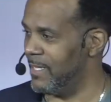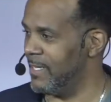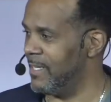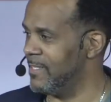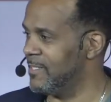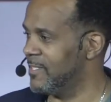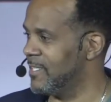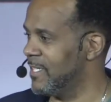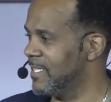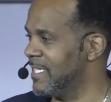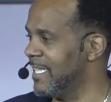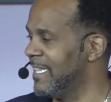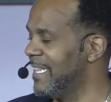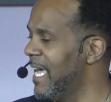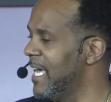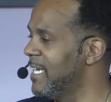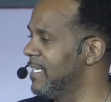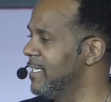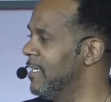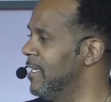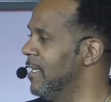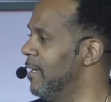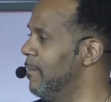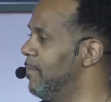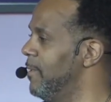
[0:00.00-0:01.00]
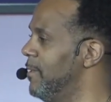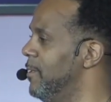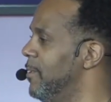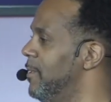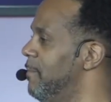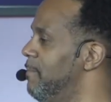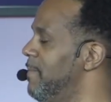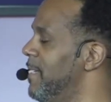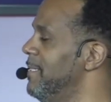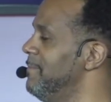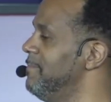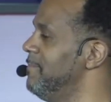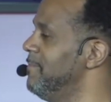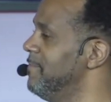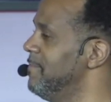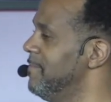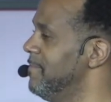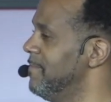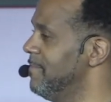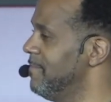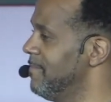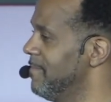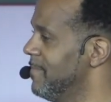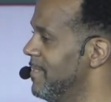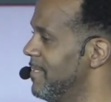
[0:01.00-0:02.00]
and just lighten it up a little bit.
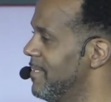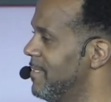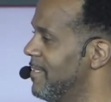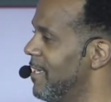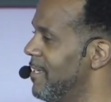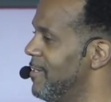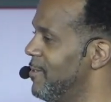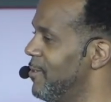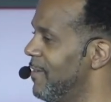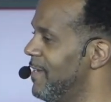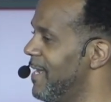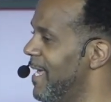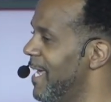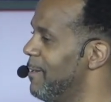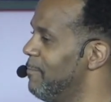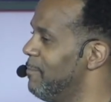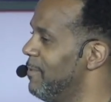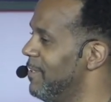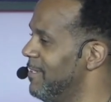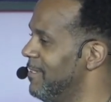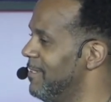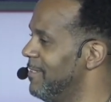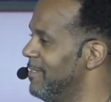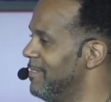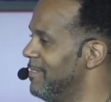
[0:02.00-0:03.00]
Say your neighbor.